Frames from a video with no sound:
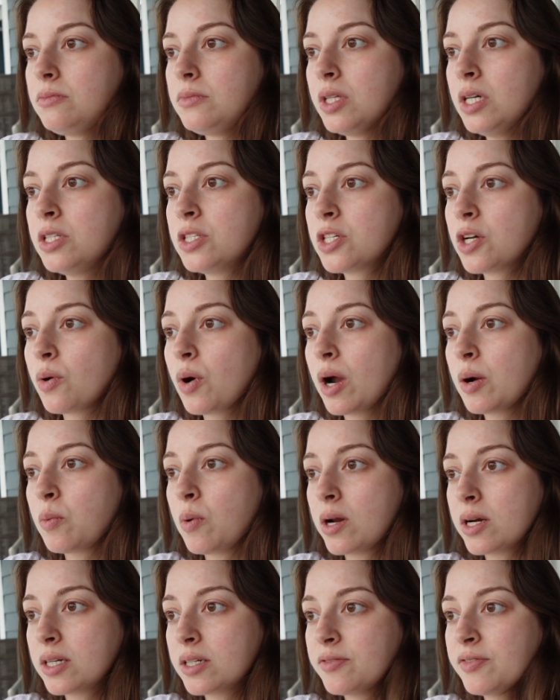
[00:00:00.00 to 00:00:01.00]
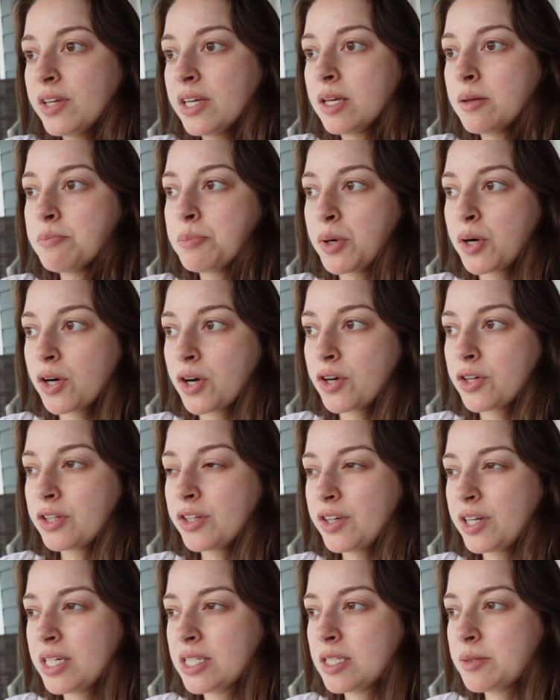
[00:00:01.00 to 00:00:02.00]
And so I wanted a vegan burger.
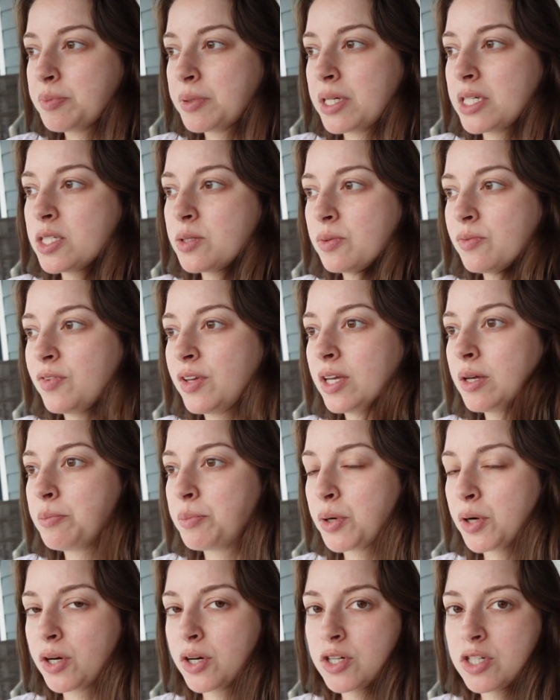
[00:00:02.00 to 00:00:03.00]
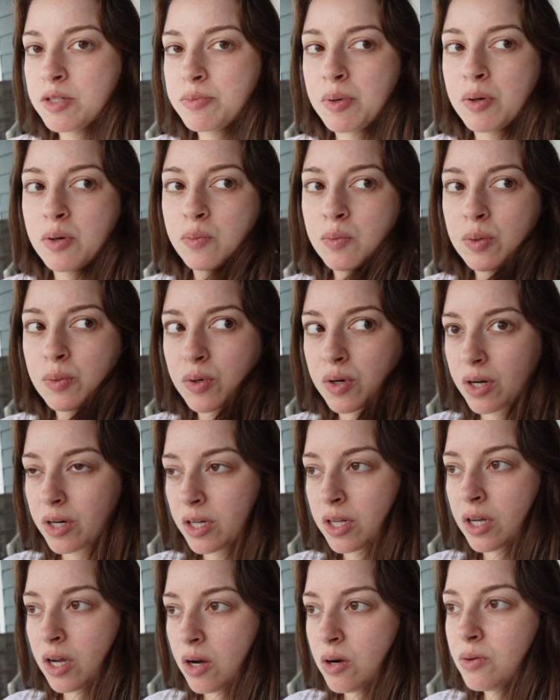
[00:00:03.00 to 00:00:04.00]
There is a place with vegan burgers, but we were
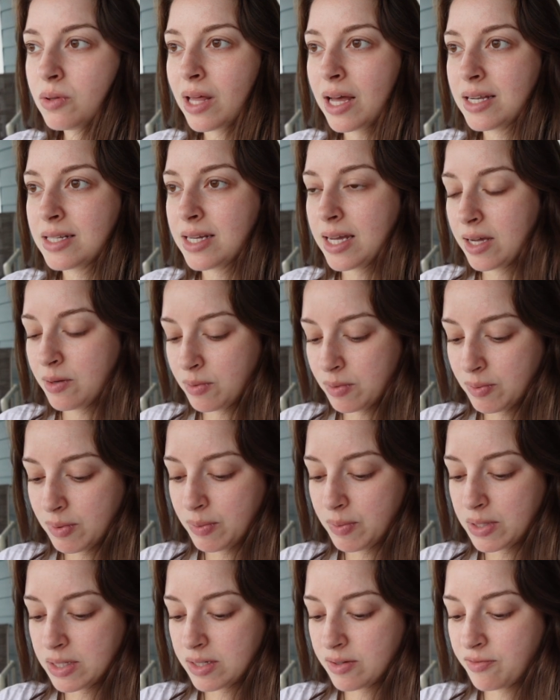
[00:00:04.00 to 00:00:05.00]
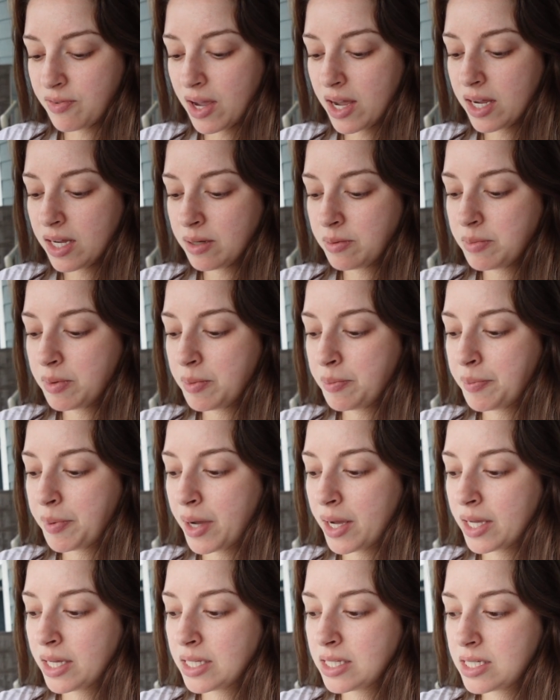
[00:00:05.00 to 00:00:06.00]
gonna go that day when we went to Vibe,
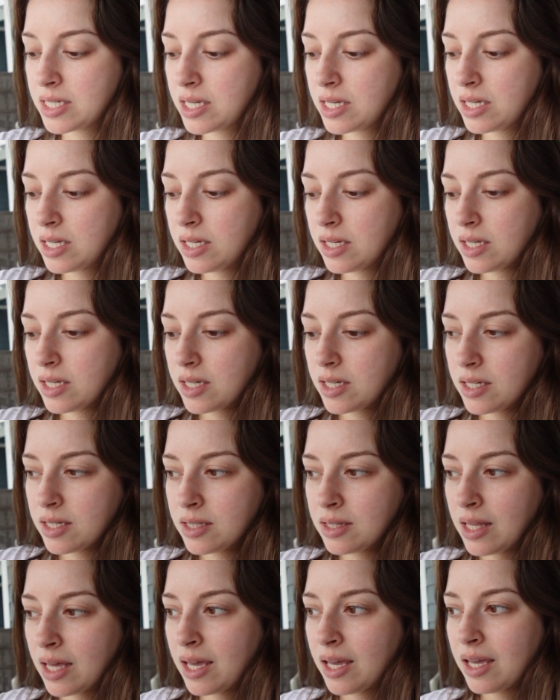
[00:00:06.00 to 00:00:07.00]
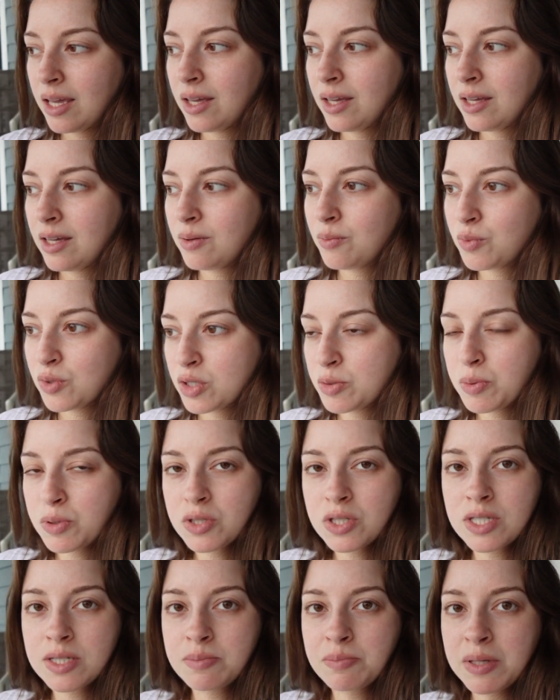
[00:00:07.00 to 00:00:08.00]
but they were
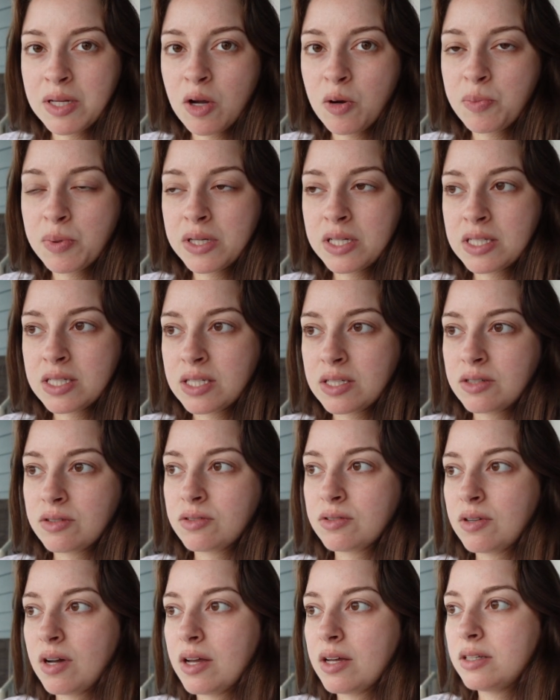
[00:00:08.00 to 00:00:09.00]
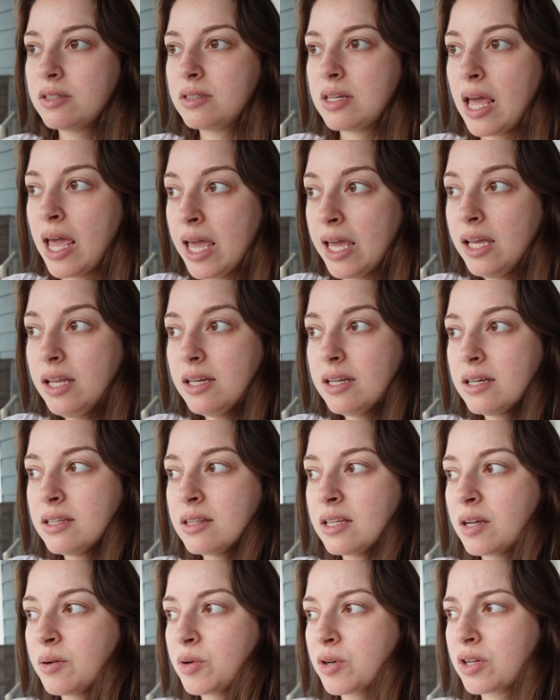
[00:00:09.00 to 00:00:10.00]
supposed to be open until 8
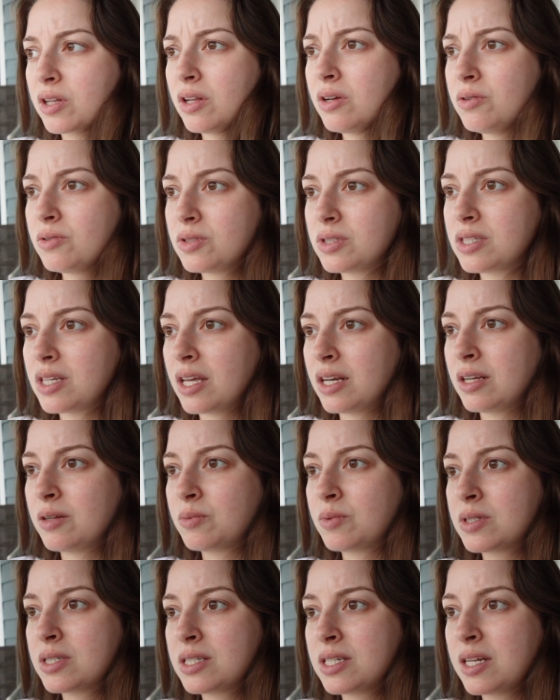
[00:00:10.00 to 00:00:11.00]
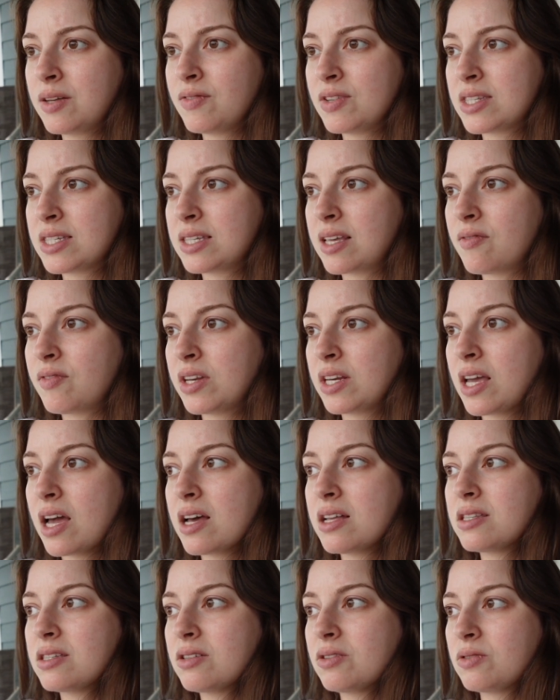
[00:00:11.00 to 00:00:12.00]
and they were closed, and it wasn't even 7
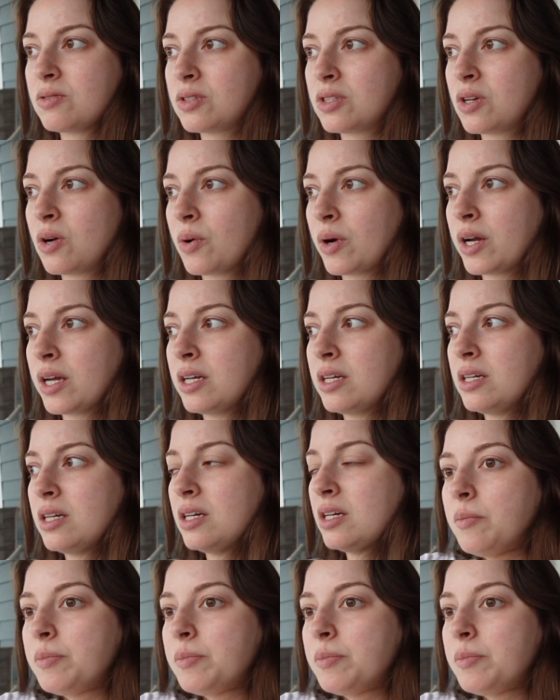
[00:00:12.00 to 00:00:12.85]
yet, so it was annoying.